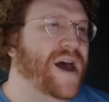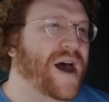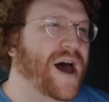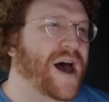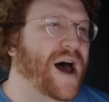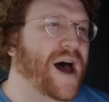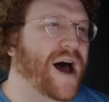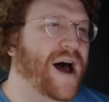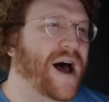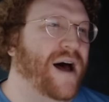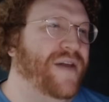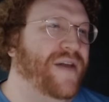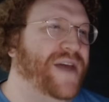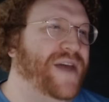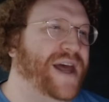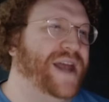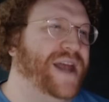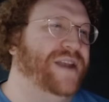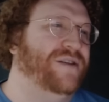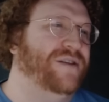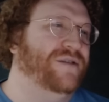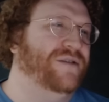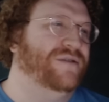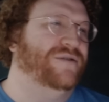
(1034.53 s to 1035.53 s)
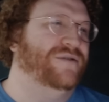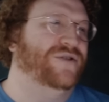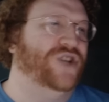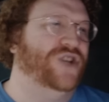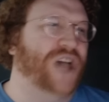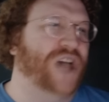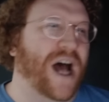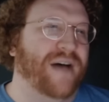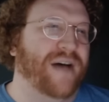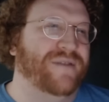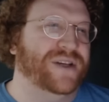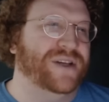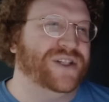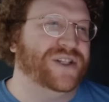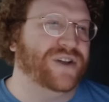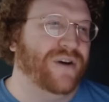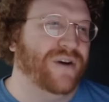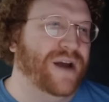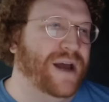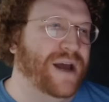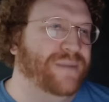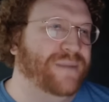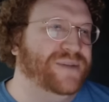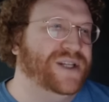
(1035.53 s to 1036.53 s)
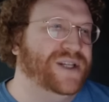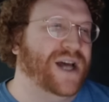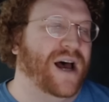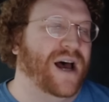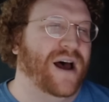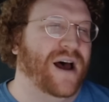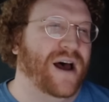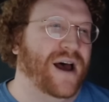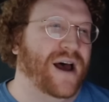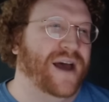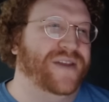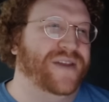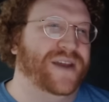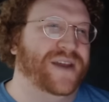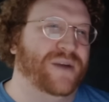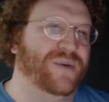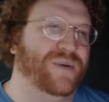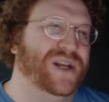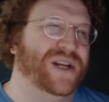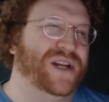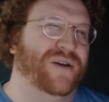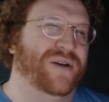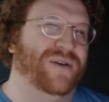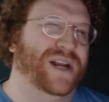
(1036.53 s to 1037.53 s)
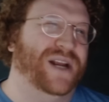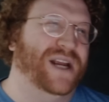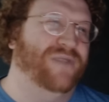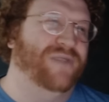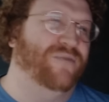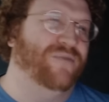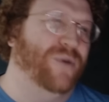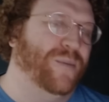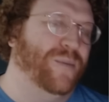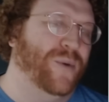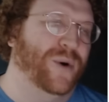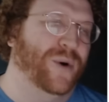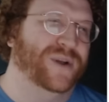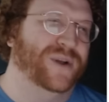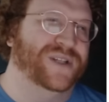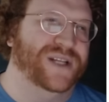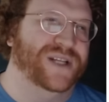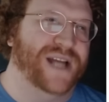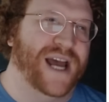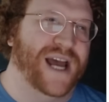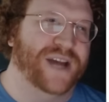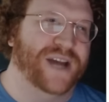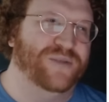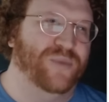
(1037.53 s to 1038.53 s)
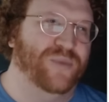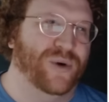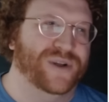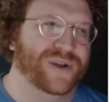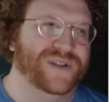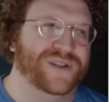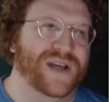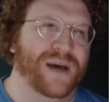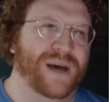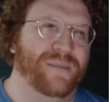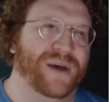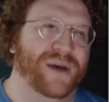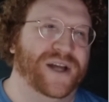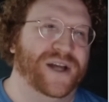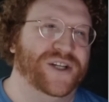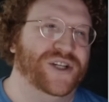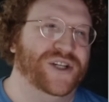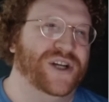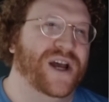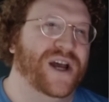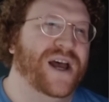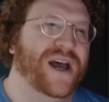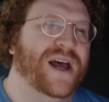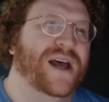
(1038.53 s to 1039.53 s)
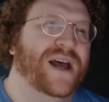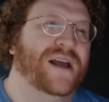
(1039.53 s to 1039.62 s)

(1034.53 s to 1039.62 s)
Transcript: Then JavaScript. I think we don't need reports and dashboards that much.